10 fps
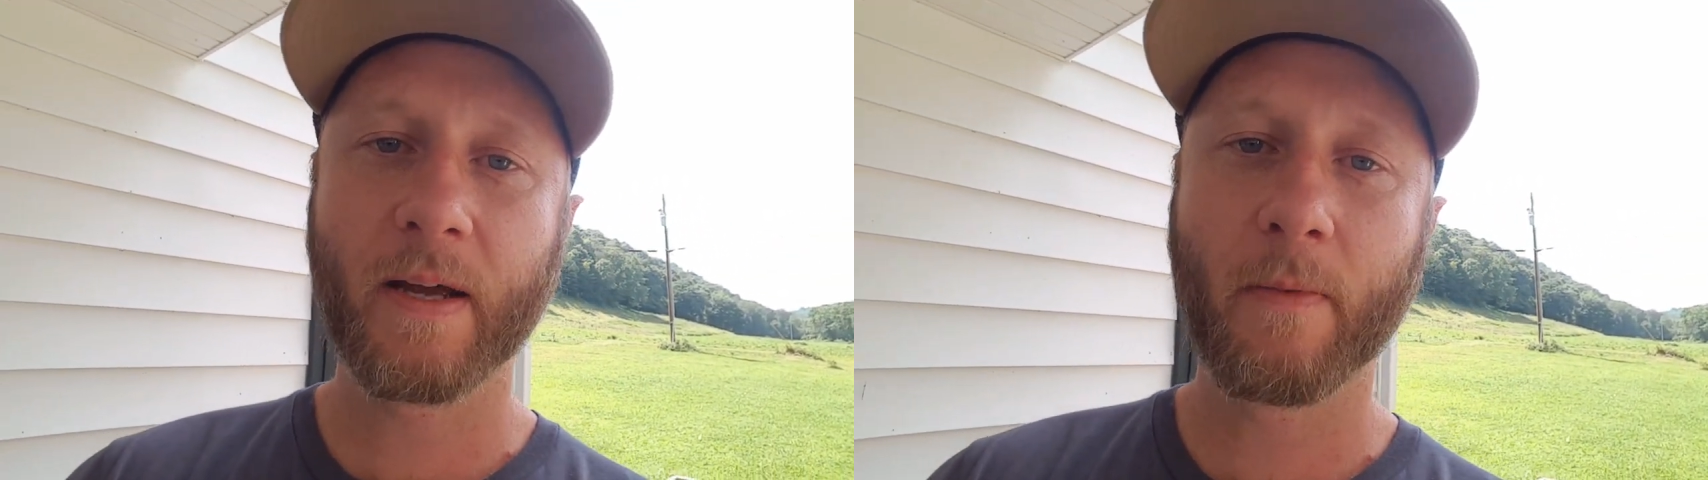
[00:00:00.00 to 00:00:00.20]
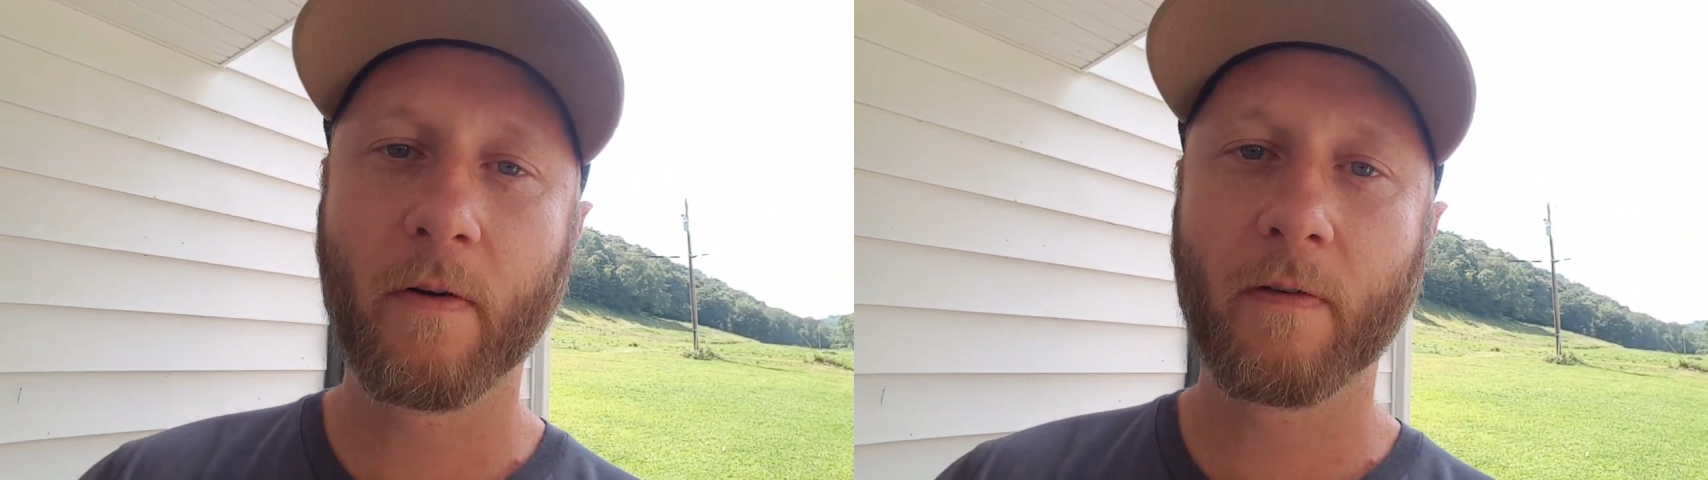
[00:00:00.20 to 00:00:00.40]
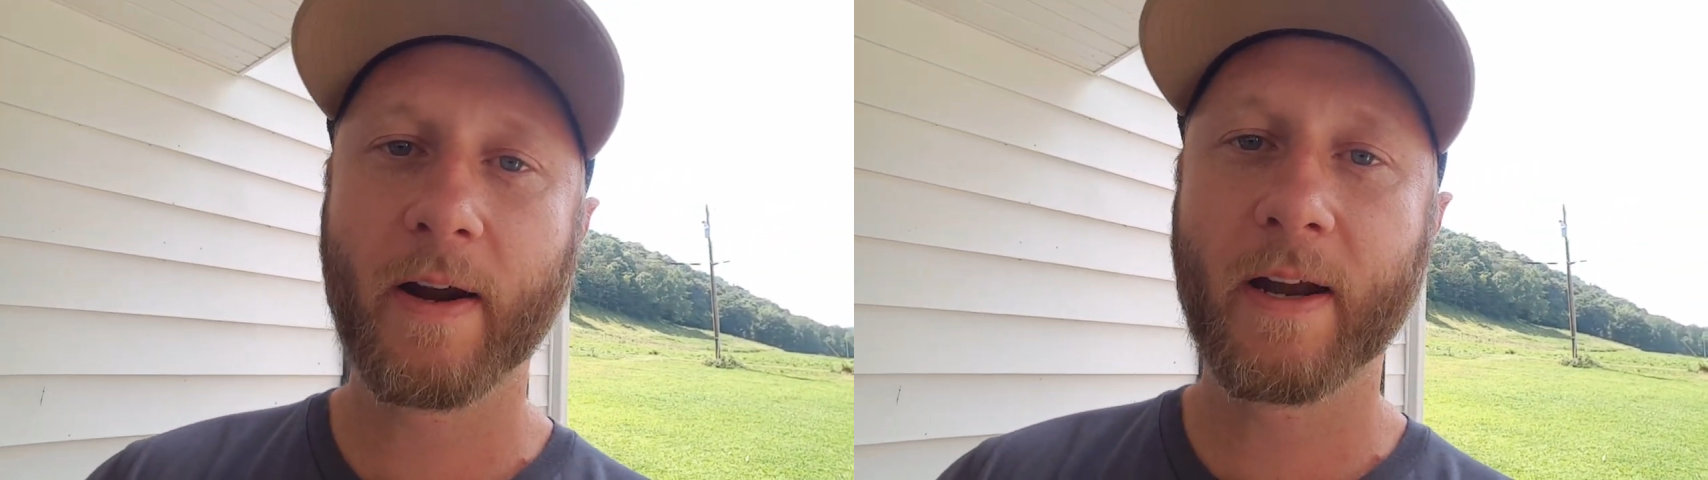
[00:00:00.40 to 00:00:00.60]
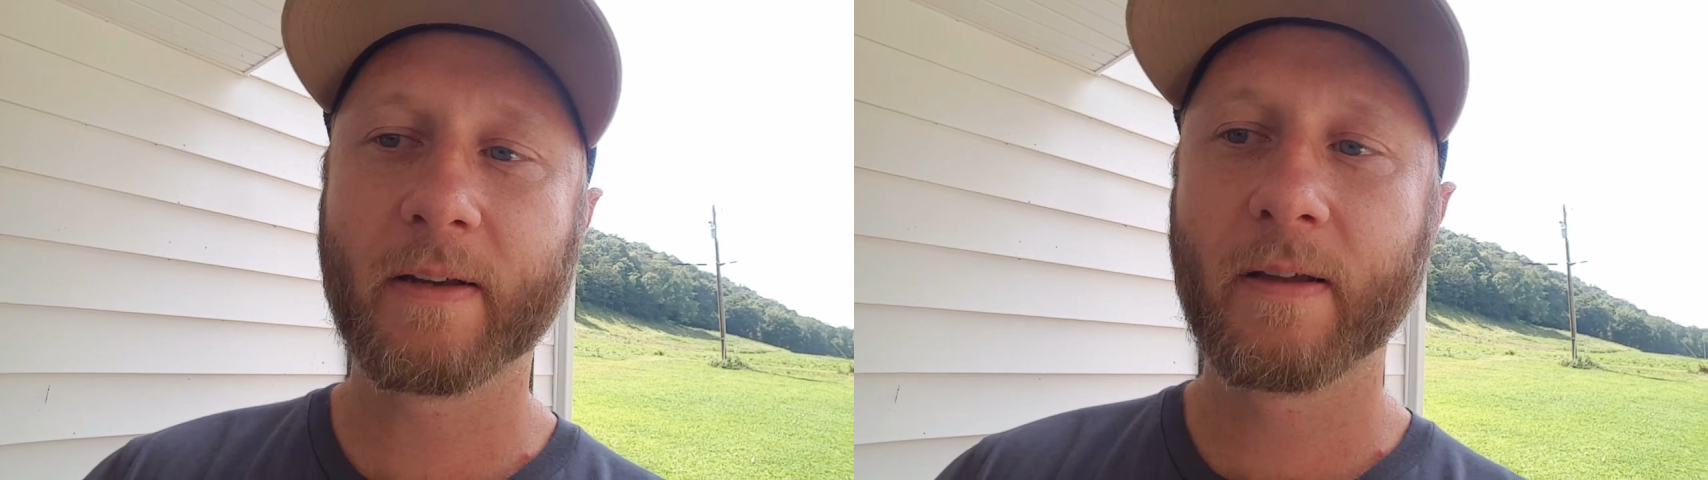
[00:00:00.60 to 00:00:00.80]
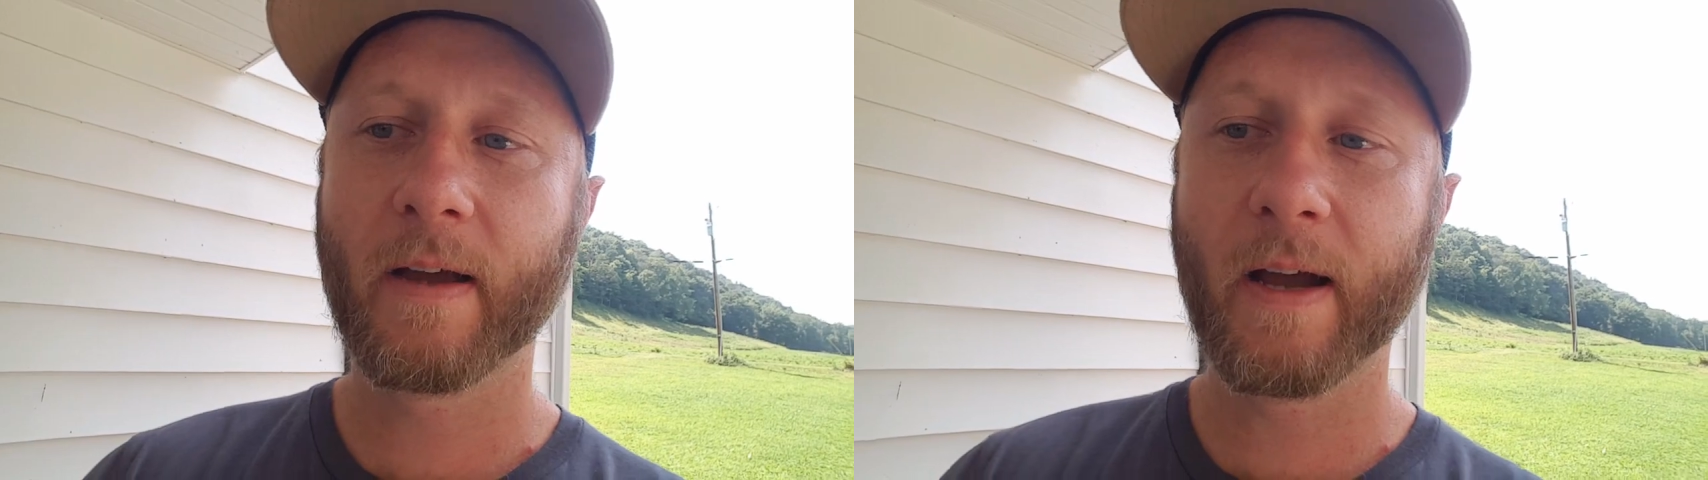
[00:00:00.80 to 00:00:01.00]
I'm over
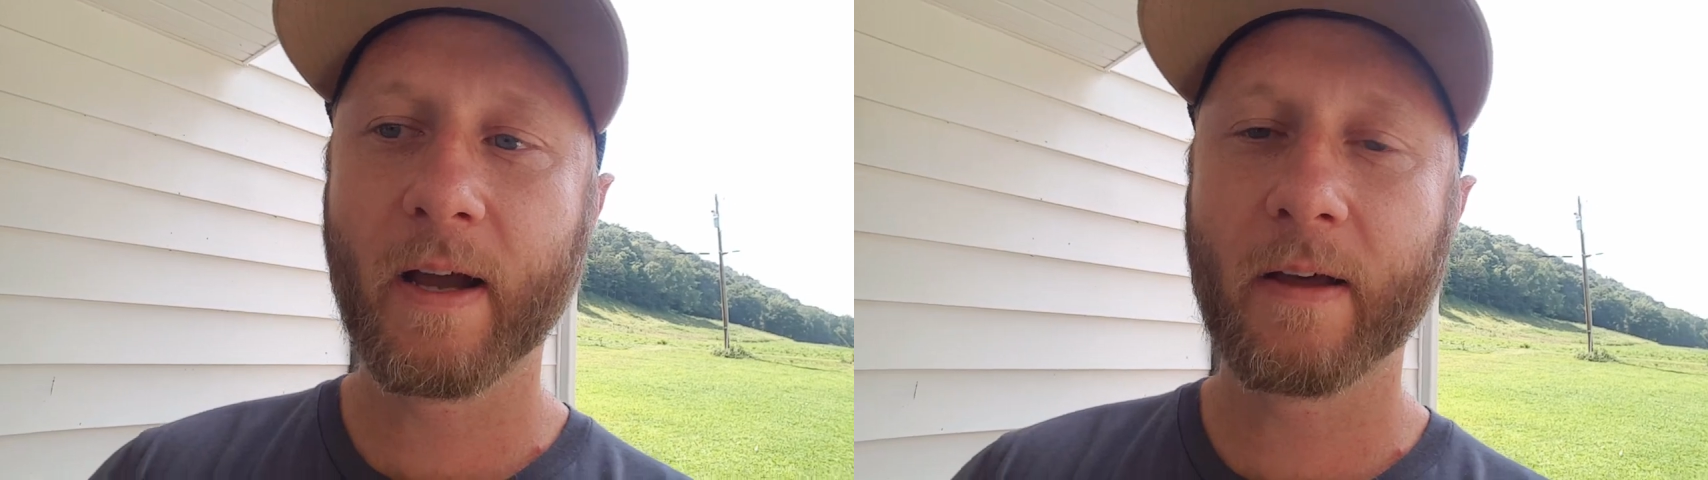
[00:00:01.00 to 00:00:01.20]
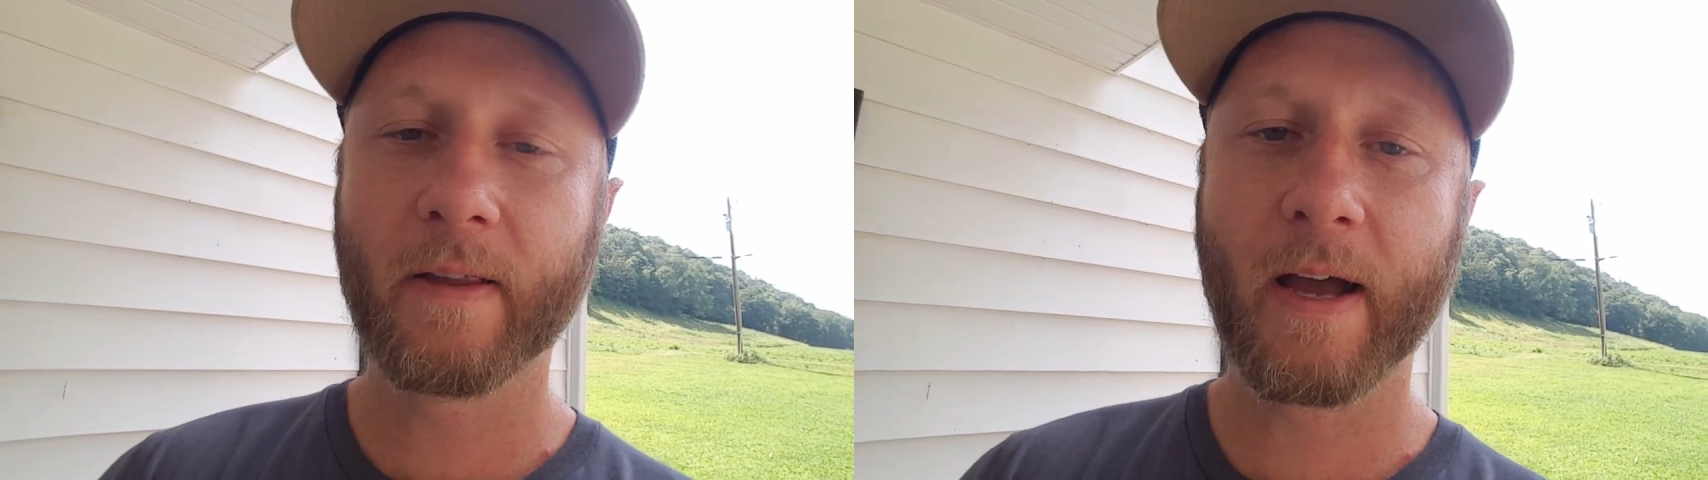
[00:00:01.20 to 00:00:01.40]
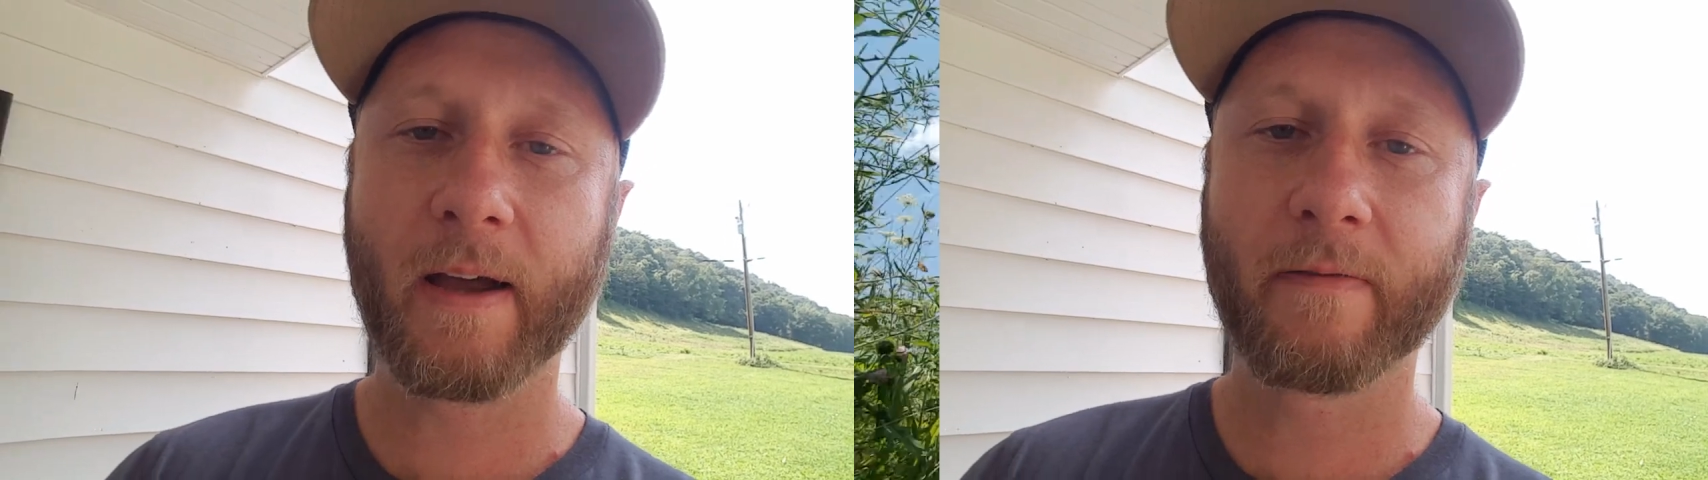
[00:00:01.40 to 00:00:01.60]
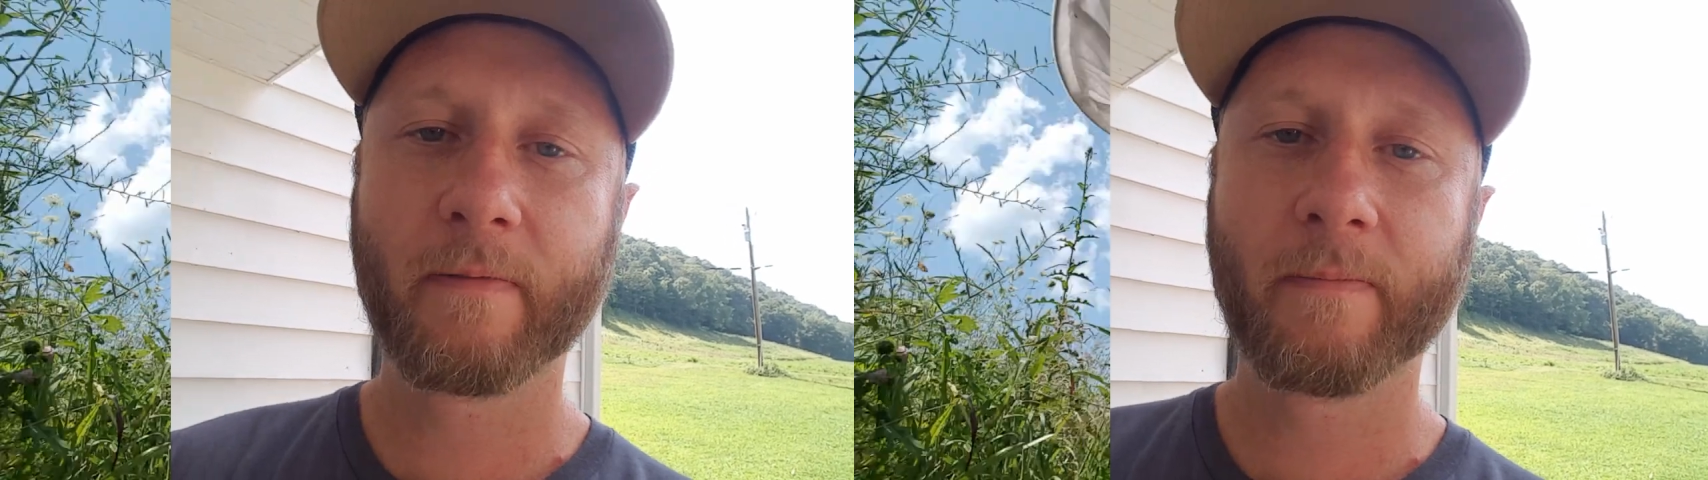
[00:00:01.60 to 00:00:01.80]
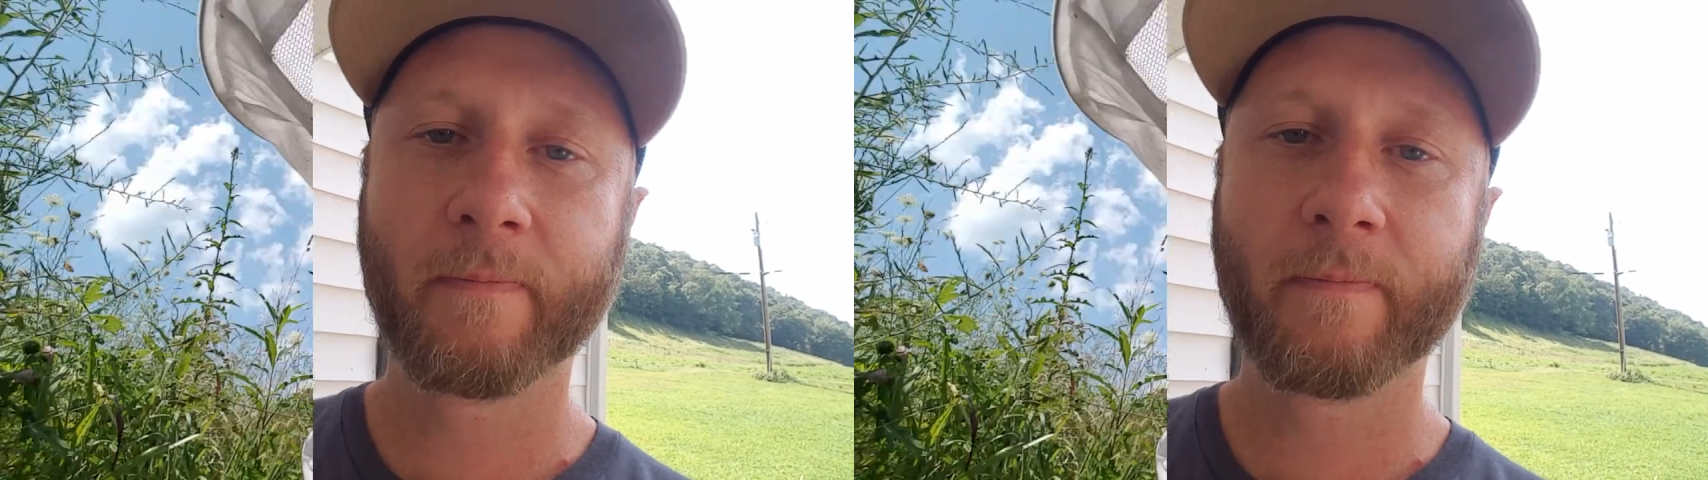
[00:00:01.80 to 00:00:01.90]
at the hive.